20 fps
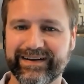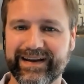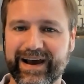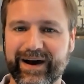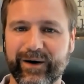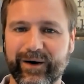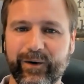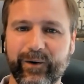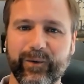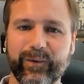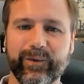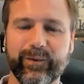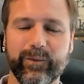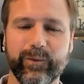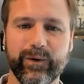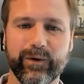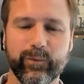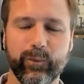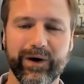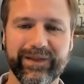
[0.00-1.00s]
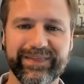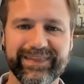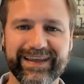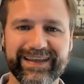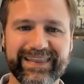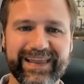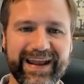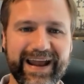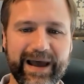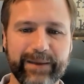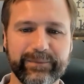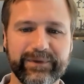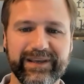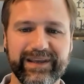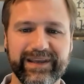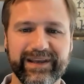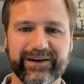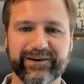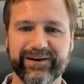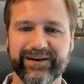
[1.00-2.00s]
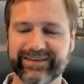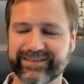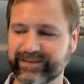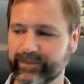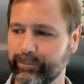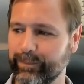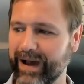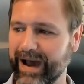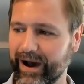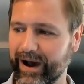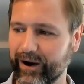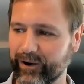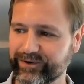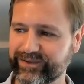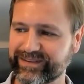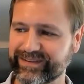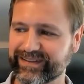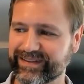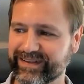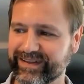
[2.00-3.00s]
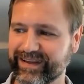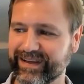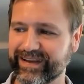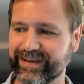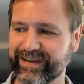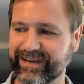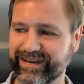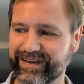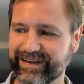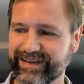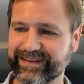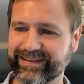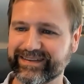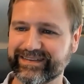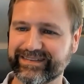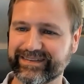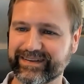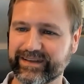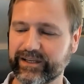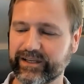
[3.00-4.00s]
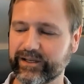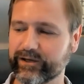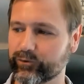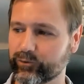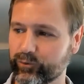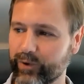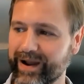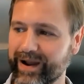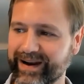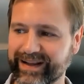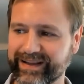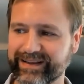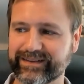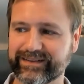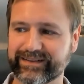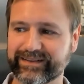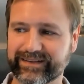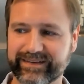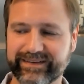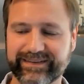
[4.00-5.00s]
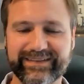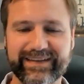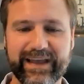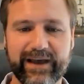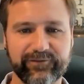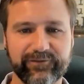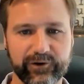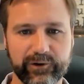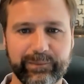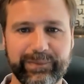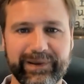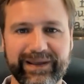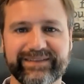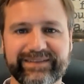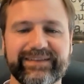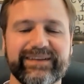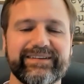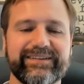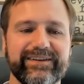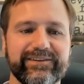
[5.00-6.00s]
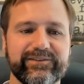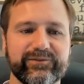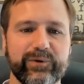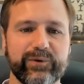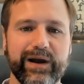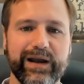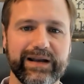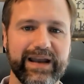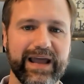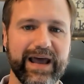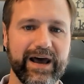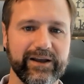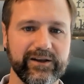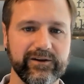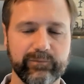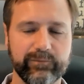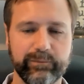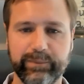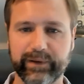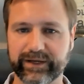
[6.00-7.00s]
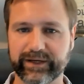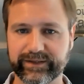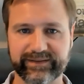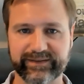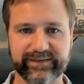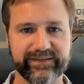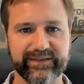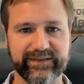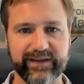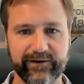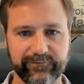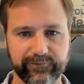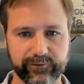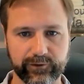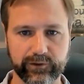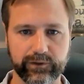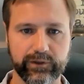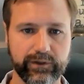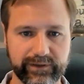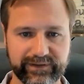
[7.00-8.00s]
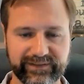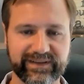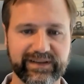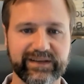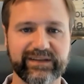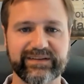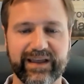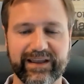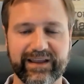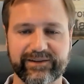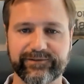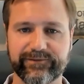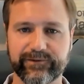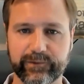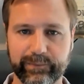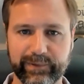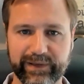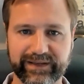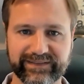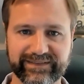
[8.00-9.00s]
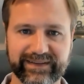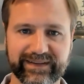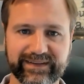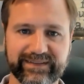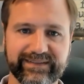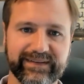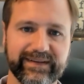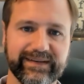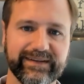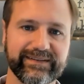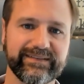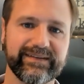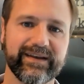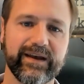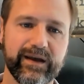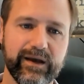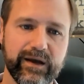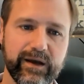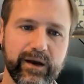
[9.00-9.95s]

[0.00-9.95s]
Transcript: Now, one thing that I'm curious about is you're running several businesses right now. You've built several successful businesses.